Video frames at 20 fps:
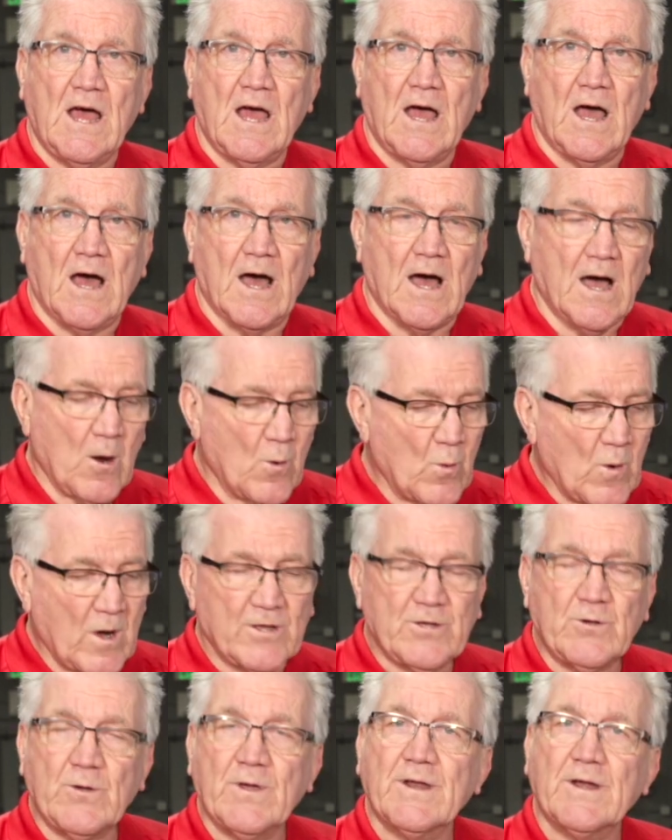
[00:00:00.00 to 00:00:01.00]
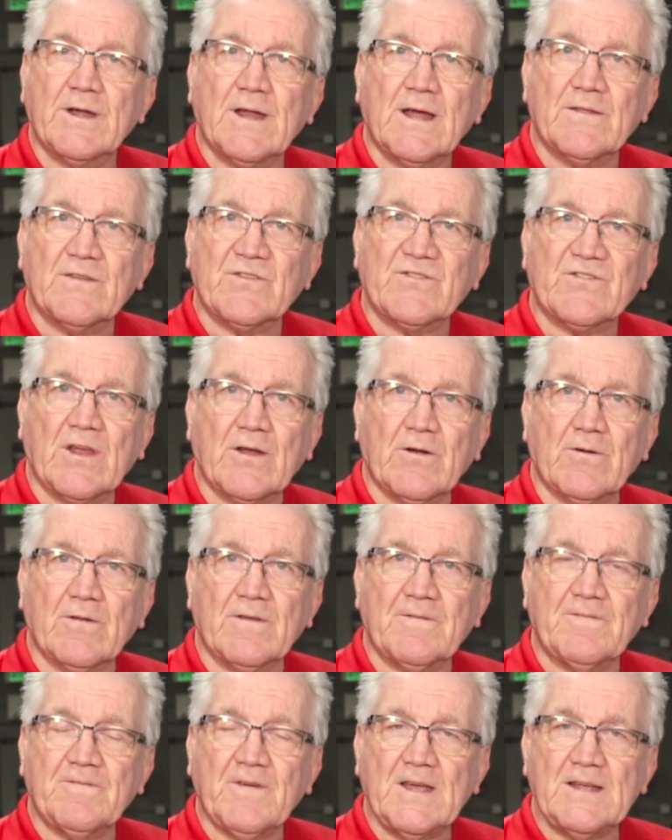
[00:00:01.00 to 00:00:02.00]
how well you hit it on the center of
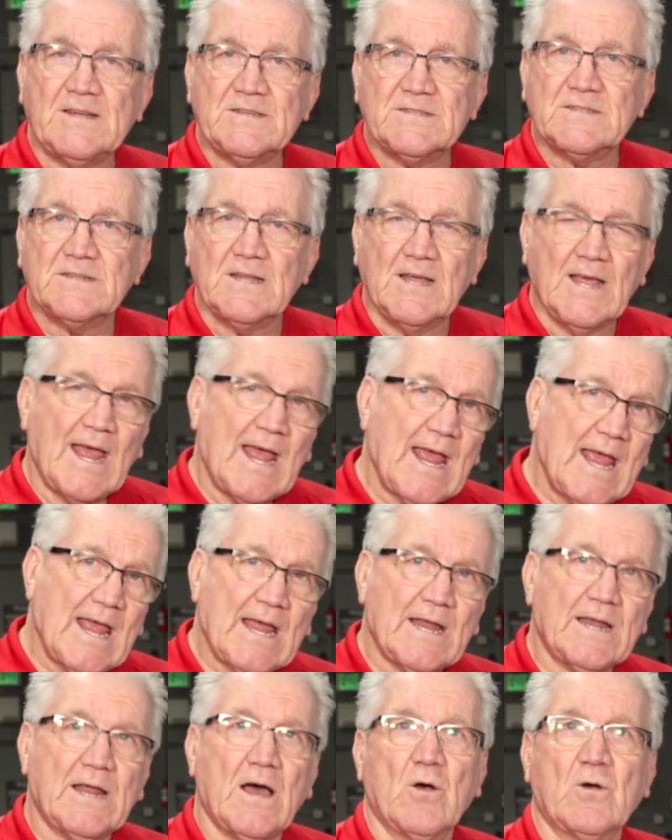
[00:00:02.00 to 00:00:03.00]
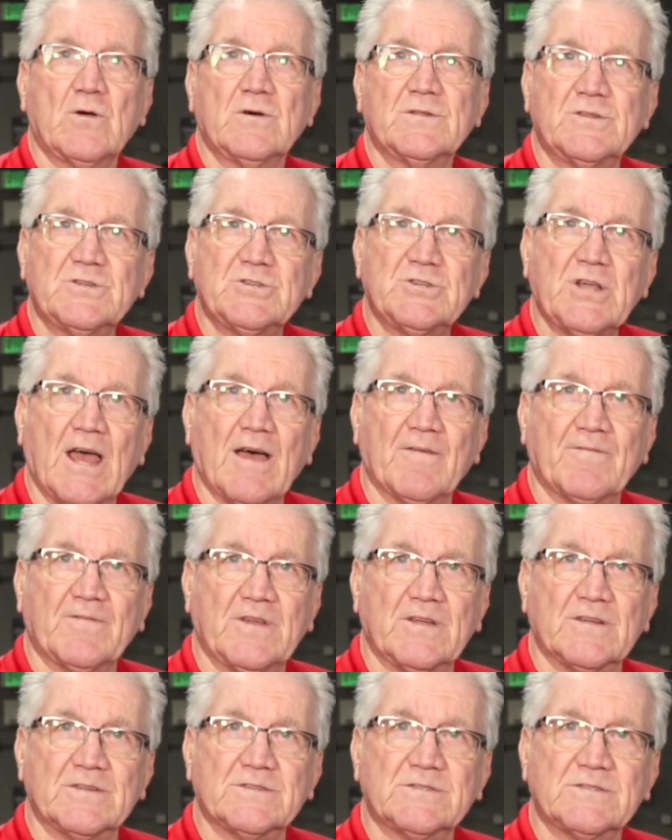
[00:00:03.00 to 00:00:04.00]
the face, and how good the shaft
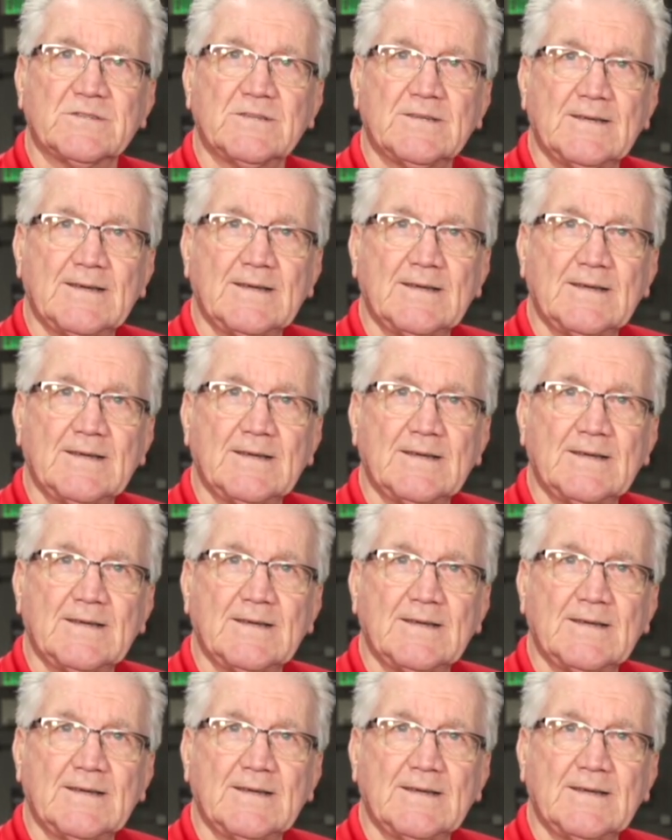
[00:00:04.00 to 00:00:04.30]
is.